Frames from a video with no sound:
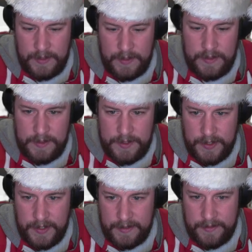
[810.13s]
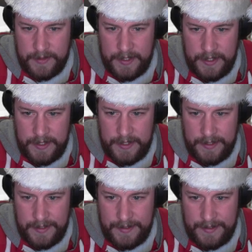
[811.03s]
Let's try that. 3.
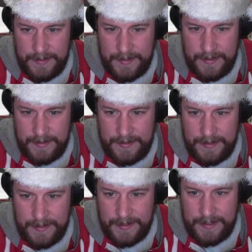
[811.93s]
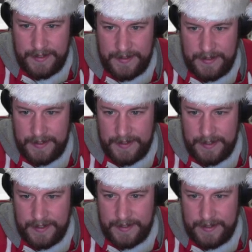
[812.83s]
No.
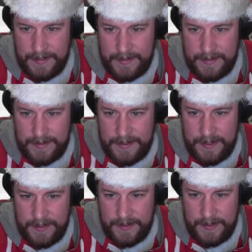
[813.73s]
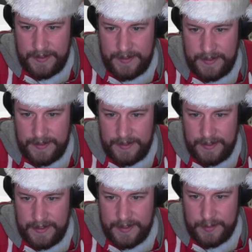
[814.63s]
2.
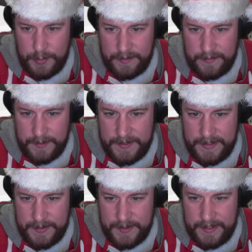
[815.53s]
Just brute force this one.